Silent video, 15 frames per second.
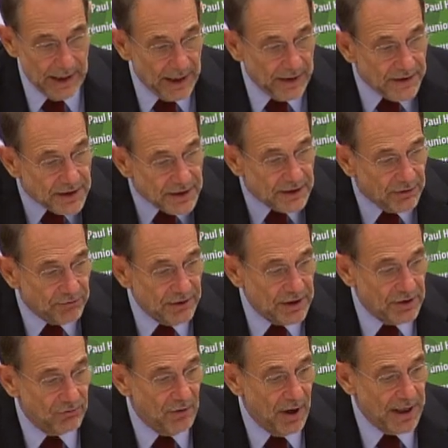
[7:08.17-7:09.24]
And this is the
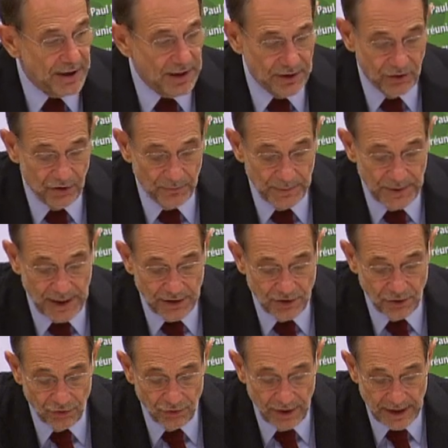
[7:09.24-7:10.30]
reason why the European
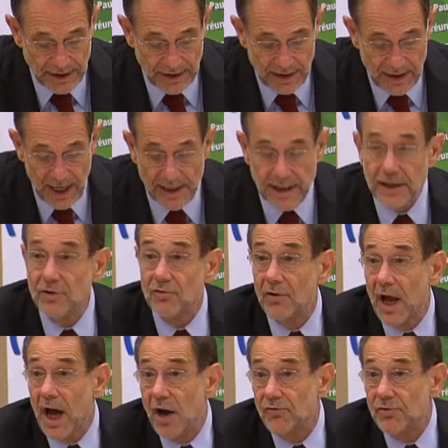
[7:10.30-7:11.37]
Union has decided to
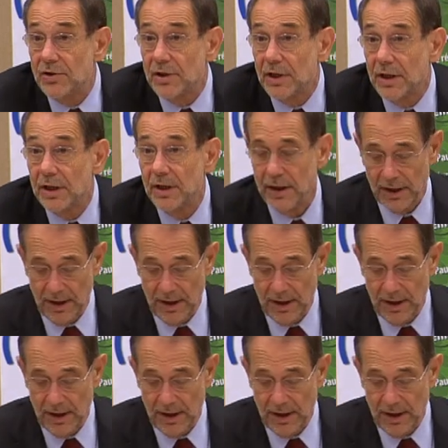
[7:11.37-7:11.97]
launch an